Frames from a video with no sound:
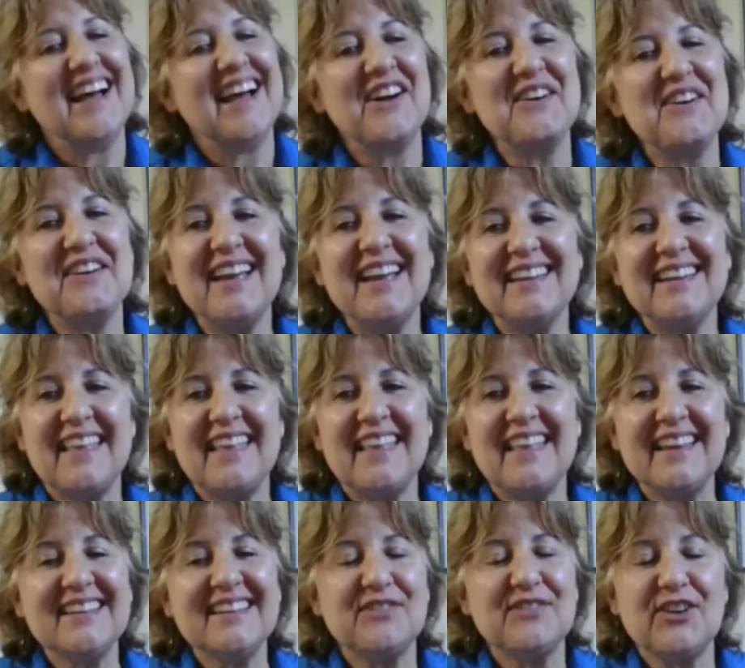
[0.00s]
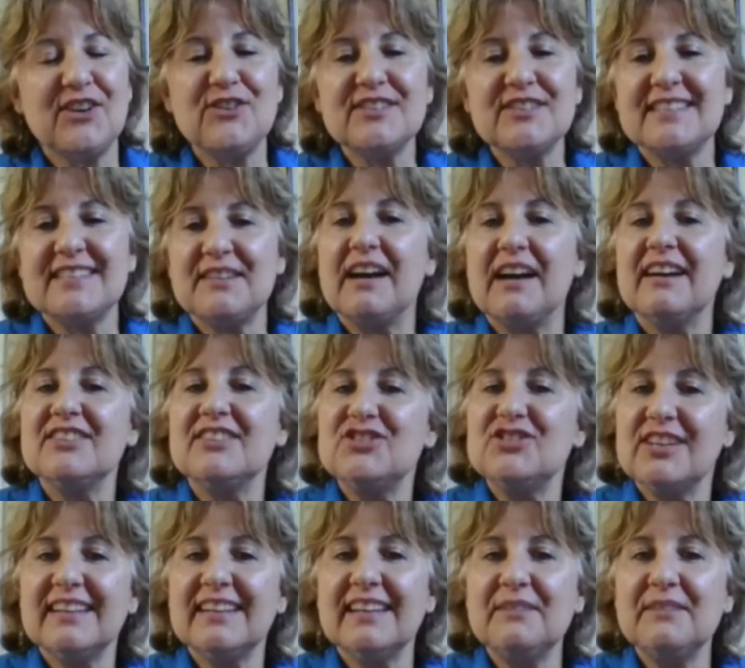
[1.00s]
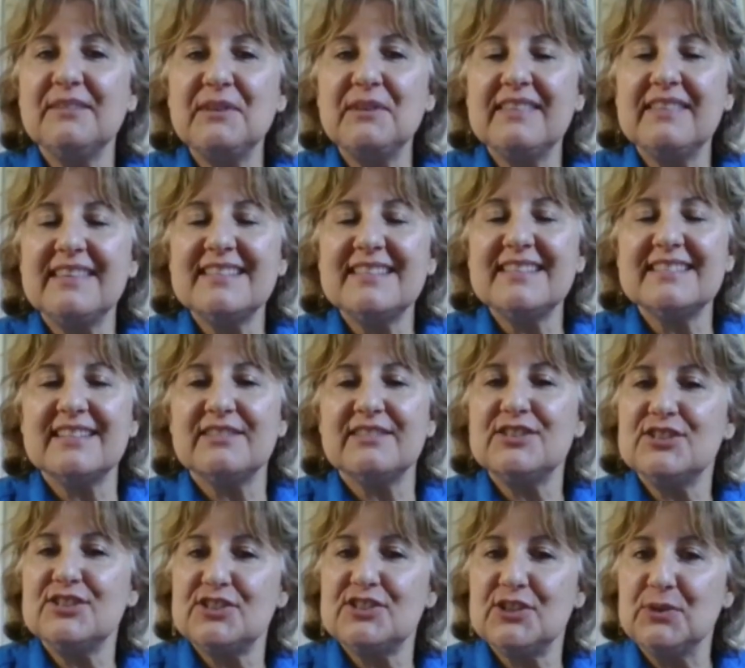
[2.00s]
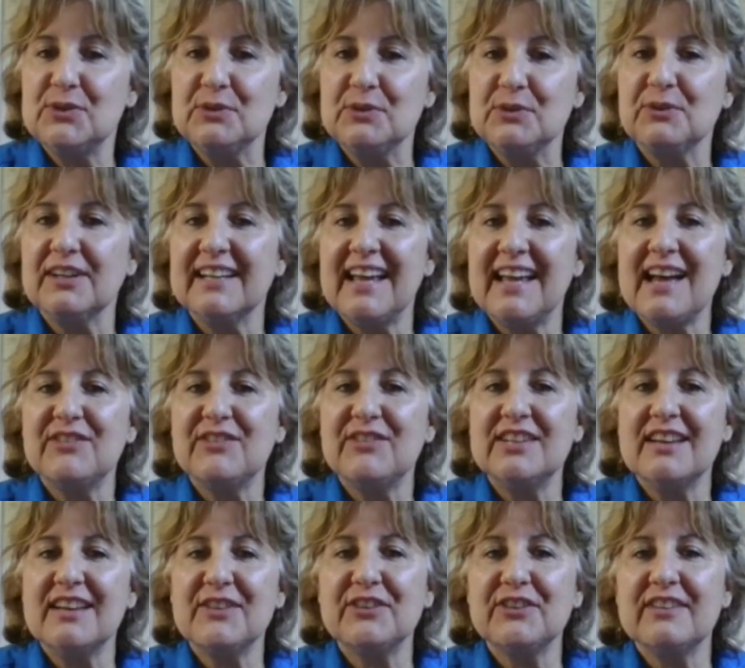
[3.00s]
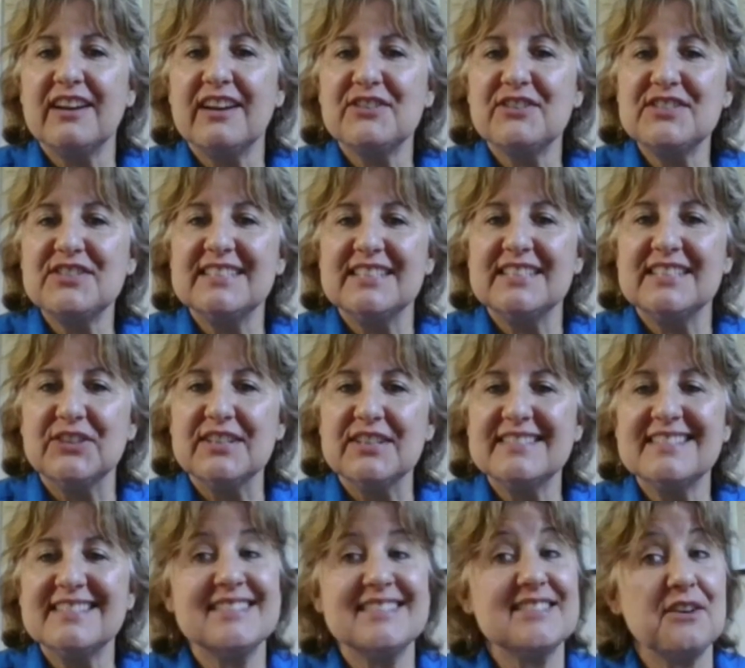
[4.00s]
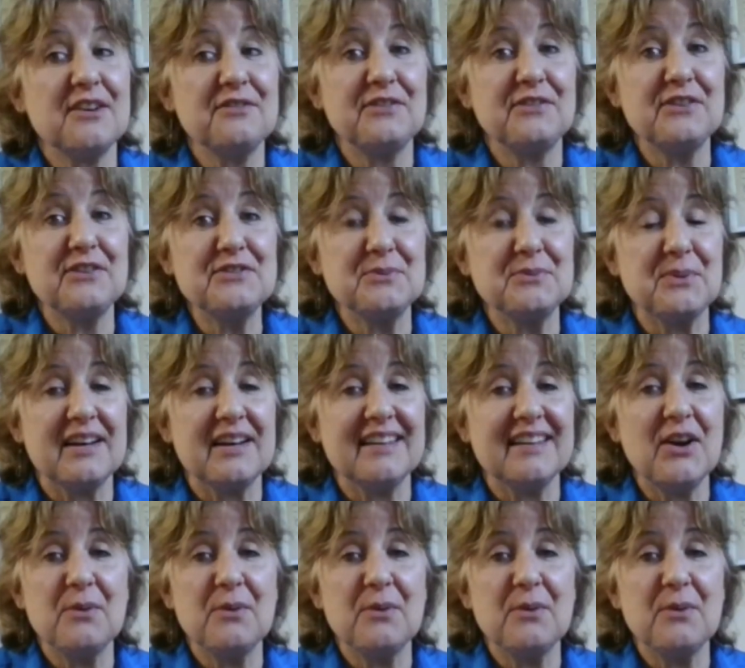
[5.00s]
All right. Thanks, folks. Check in with us soon. We're going to have another in our series. This is our first one.